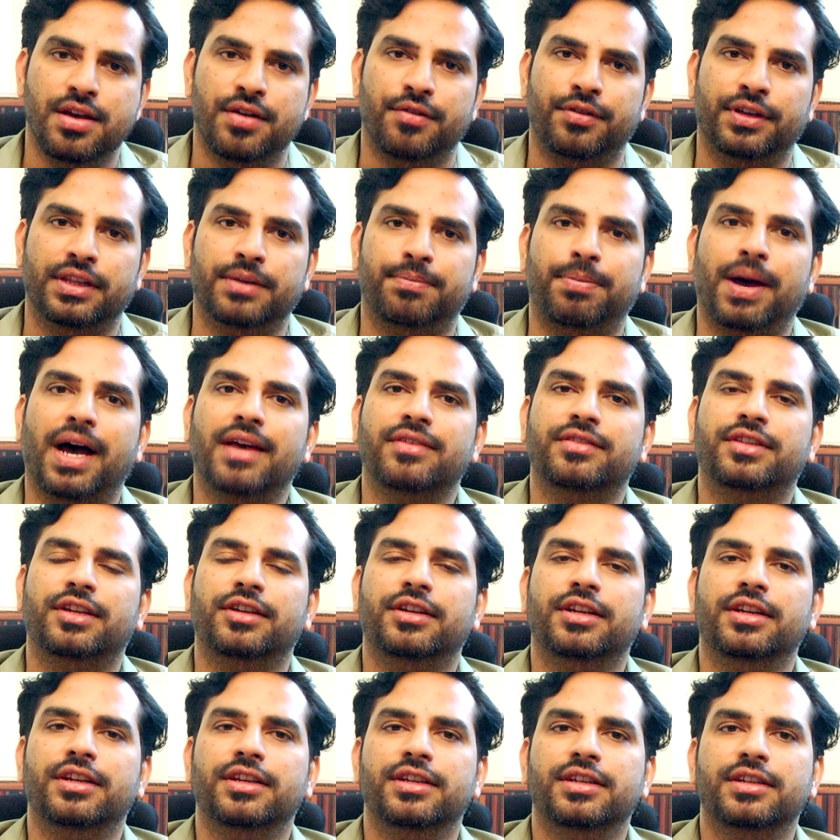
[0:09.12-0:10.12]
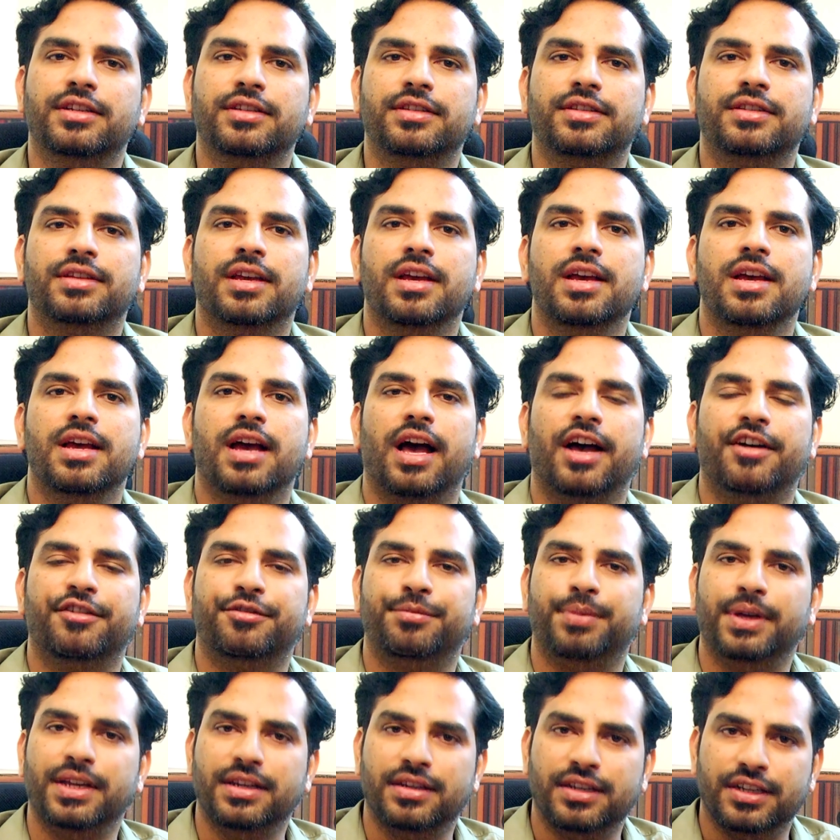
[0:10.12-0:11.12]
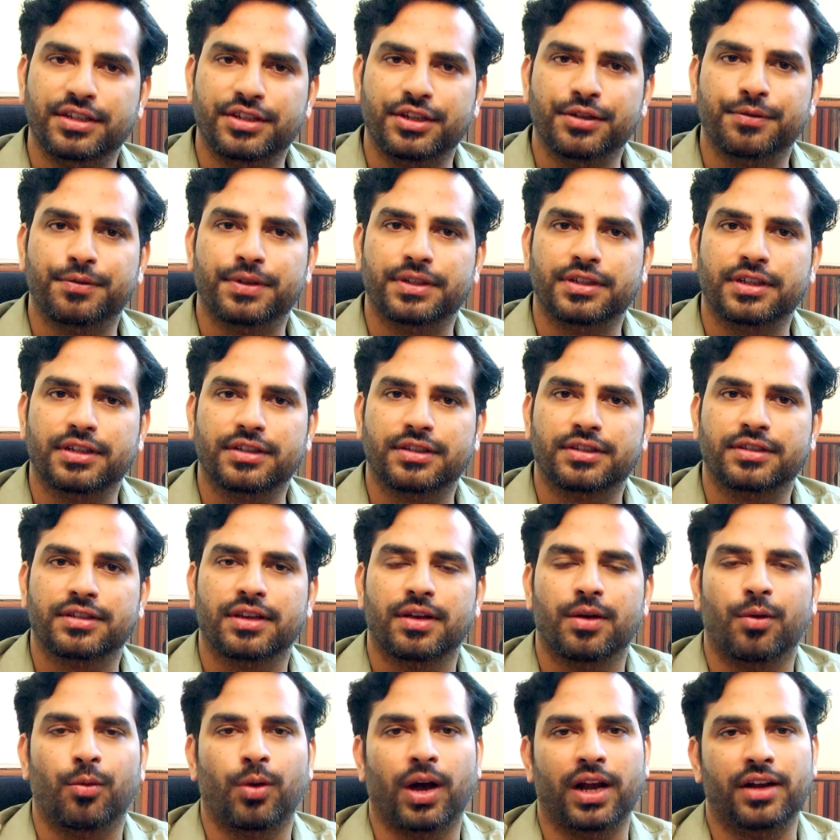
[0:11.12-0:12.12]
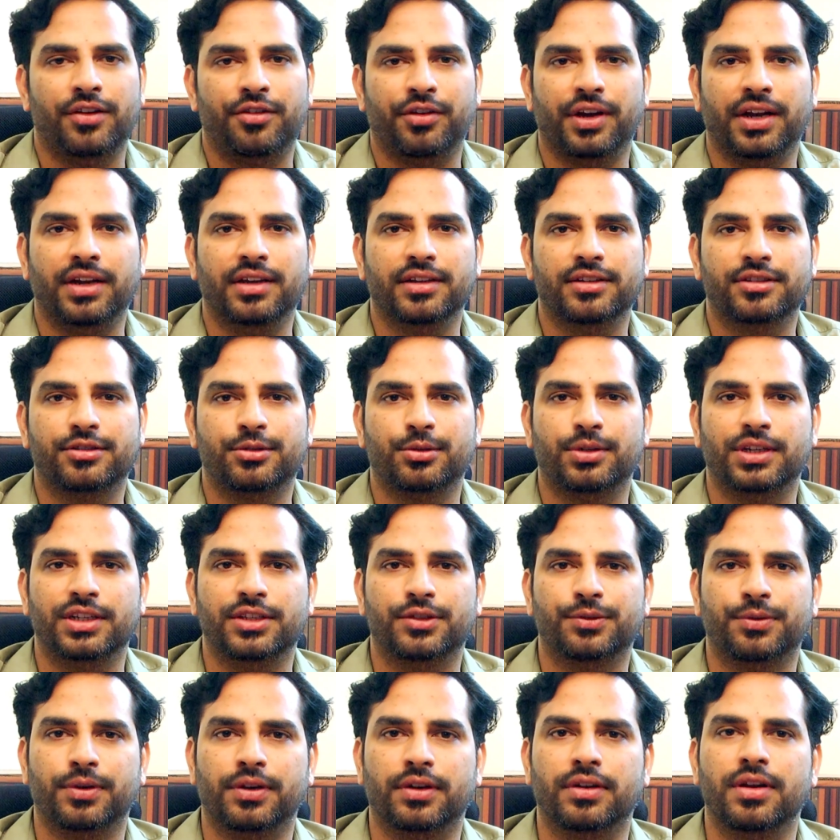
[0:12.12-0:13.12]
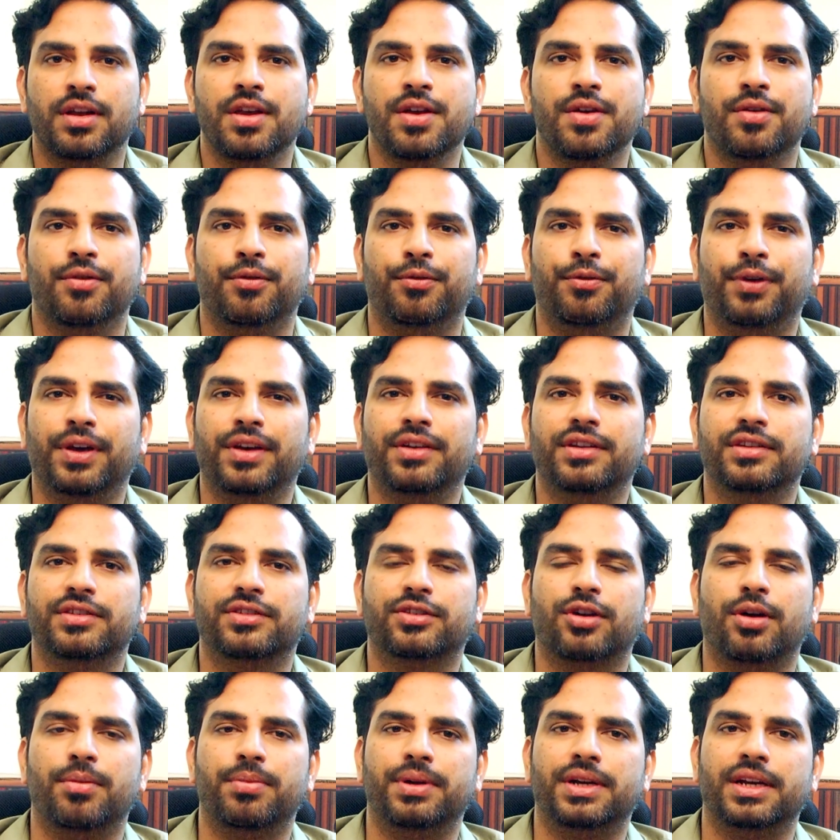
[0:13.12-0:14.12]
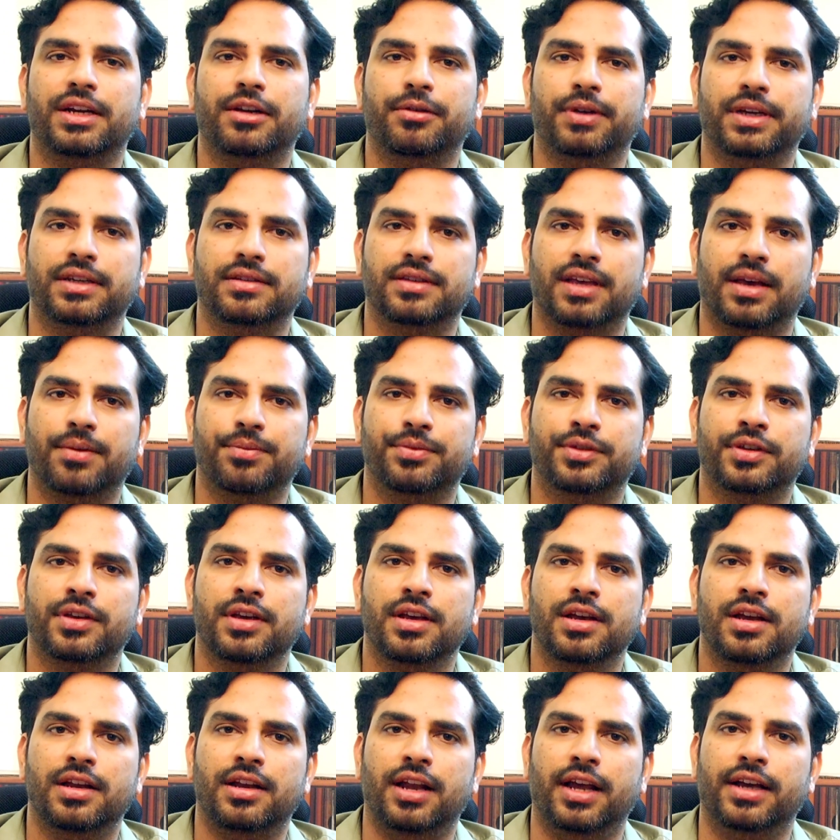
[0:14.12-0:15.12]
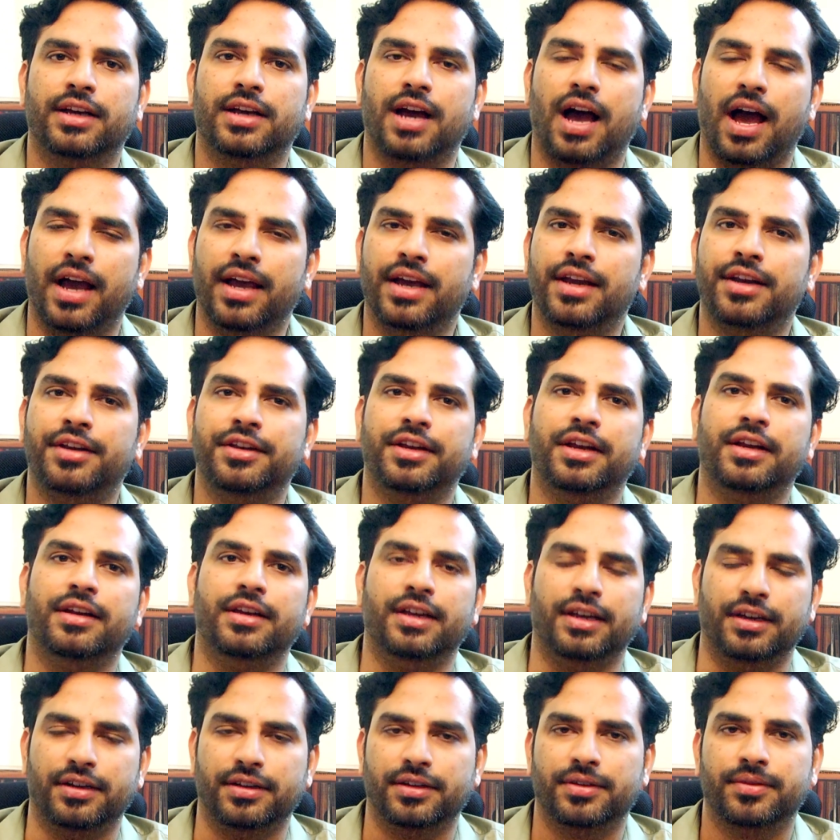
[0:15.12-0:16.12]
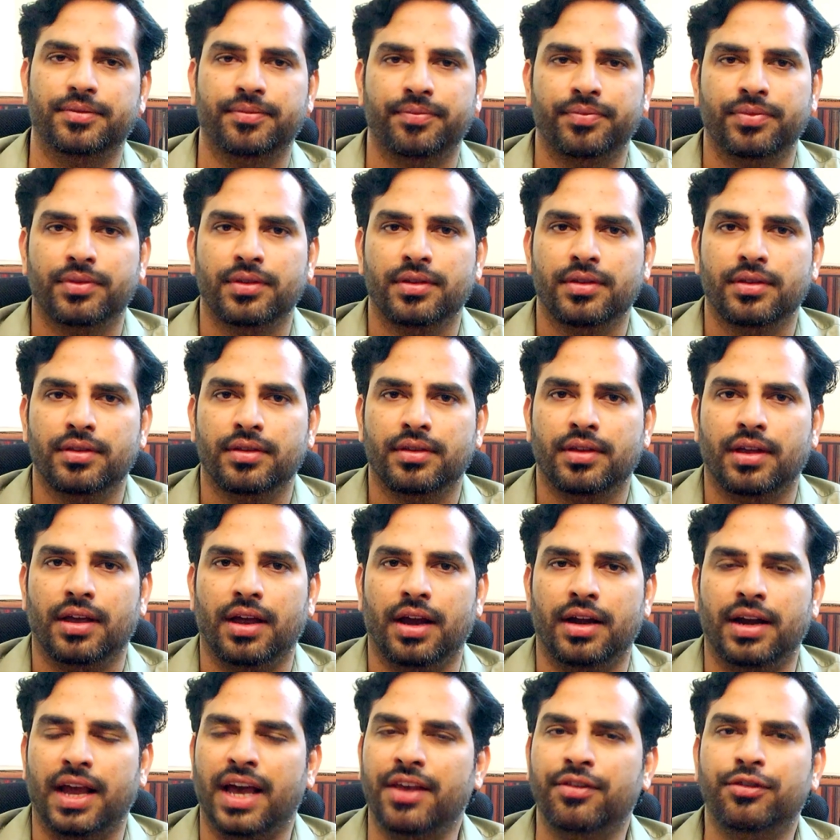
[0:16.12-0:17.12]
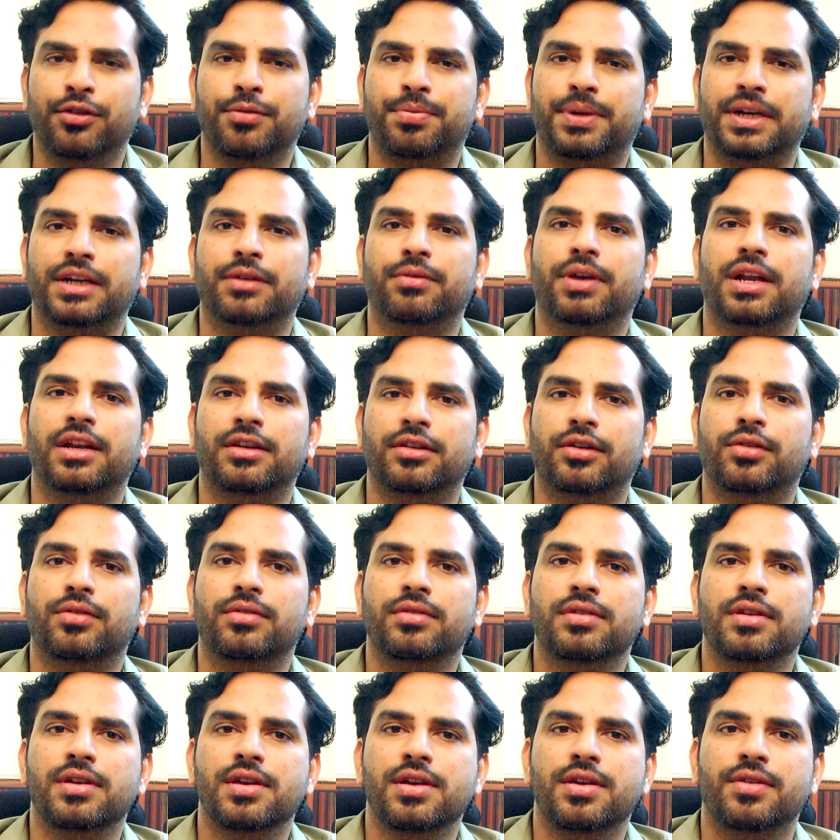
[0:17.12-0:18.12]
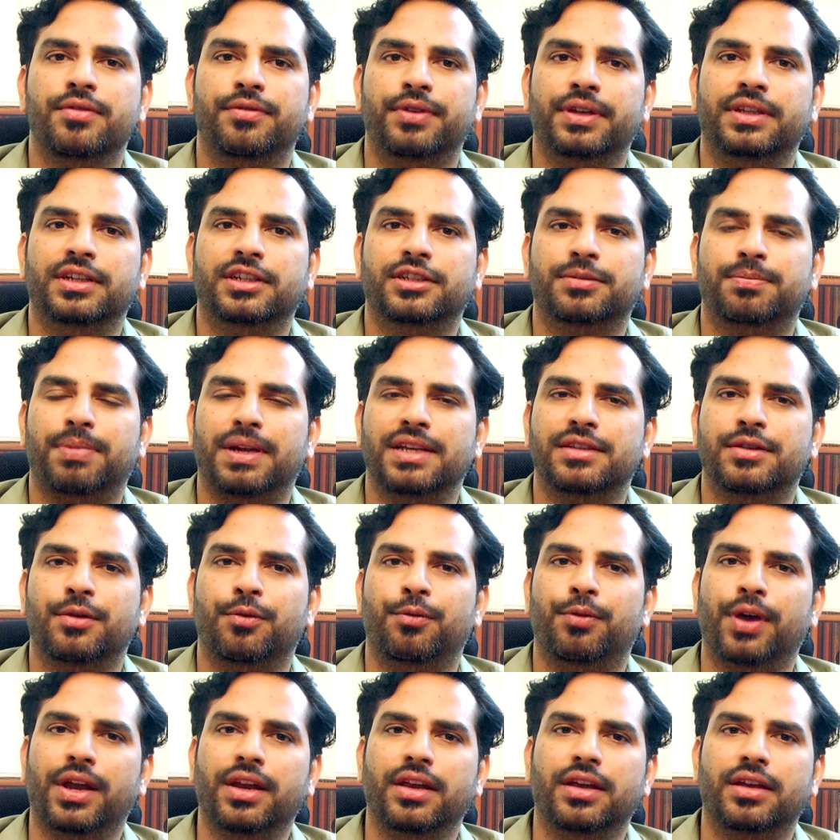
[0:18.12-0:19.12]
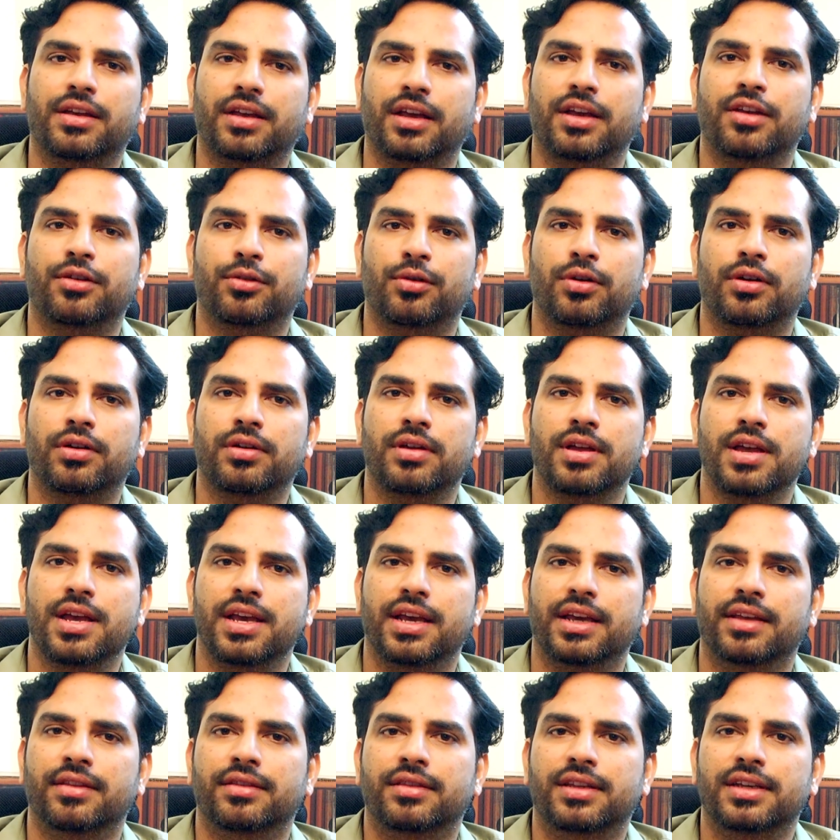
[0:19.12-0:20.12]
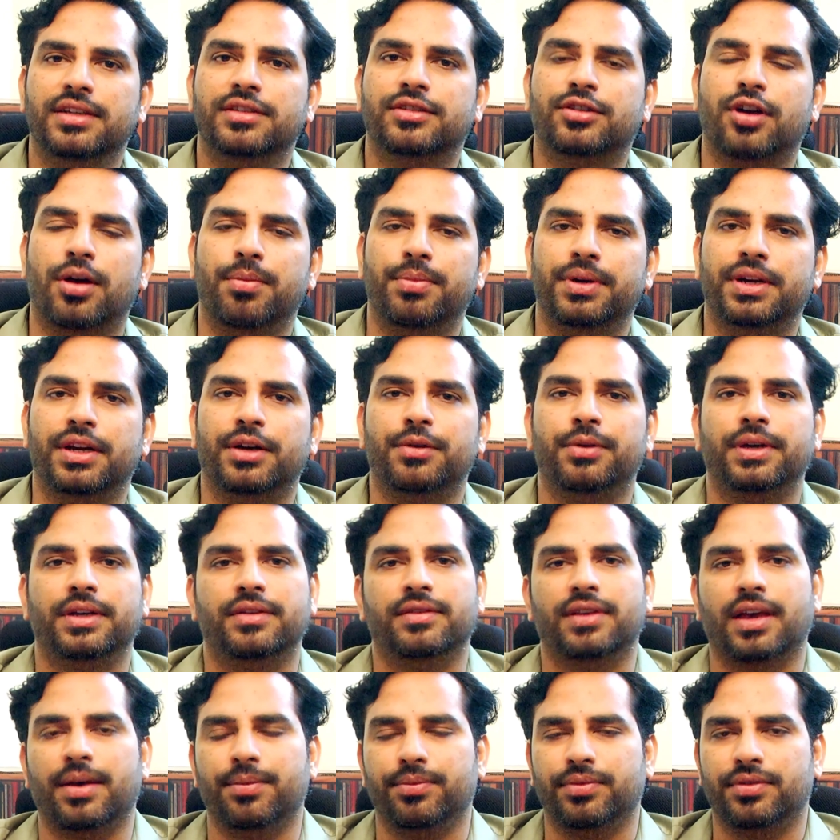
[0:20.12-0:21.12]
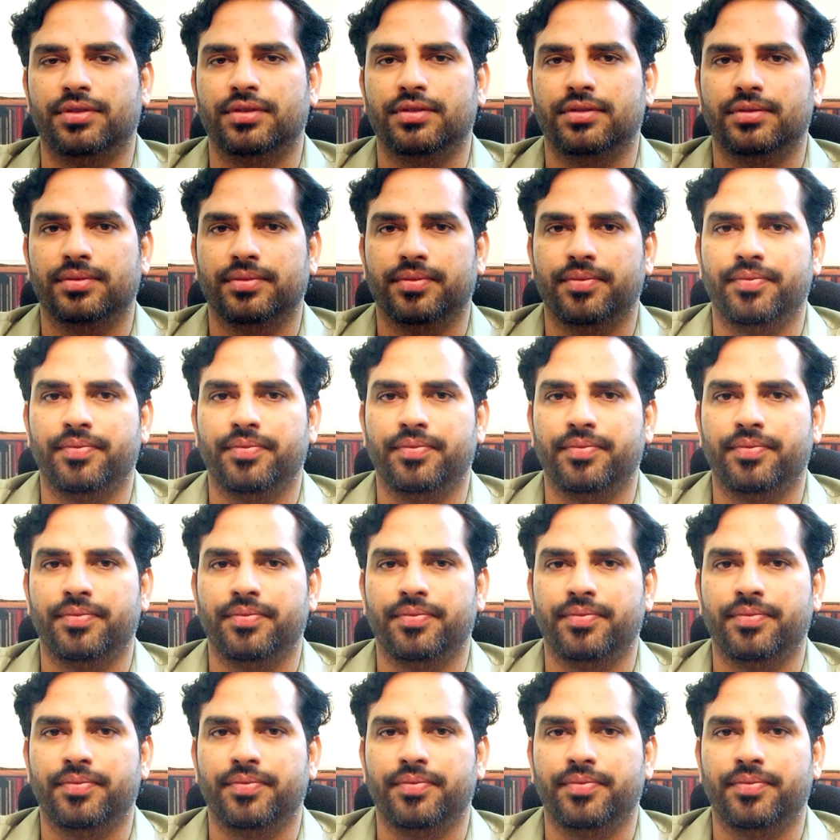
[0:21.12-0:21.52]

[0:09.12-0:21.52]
For the past 13 years, I've been teaching physics while training students for various competitive exams like IIT and NEET. And as you pretty well know, physics plays a very key role in these competitive exams.